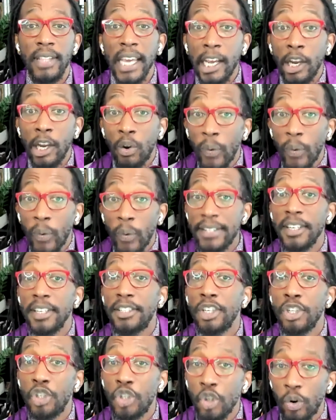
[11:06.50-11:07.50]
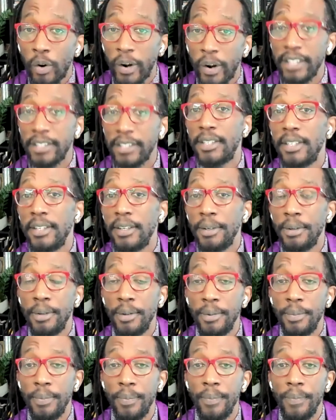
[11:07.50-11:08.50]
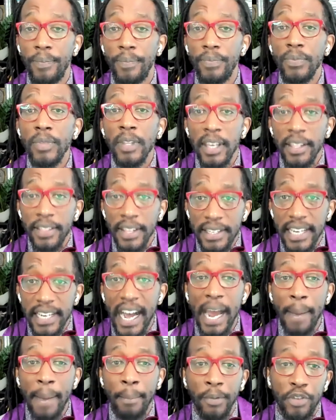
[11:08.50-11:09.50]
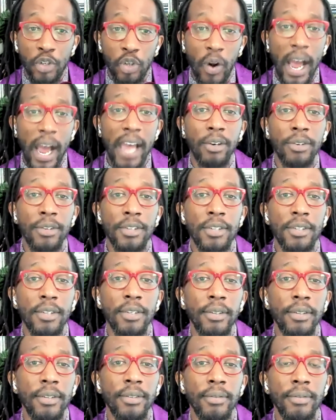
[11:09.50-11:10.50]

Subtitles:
that grant us assurance in the time of trials.